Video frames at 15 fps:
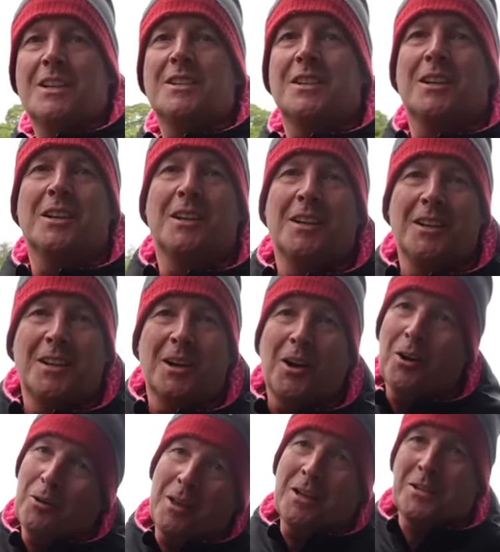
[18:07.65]
Did you? Yeah.
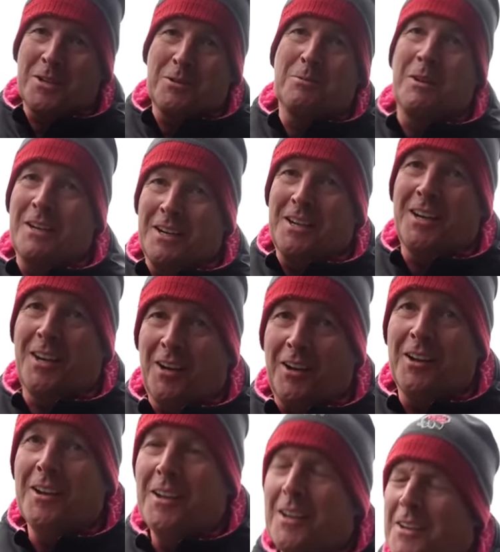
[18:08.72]
Oh, that's because we're going to cuddle. no,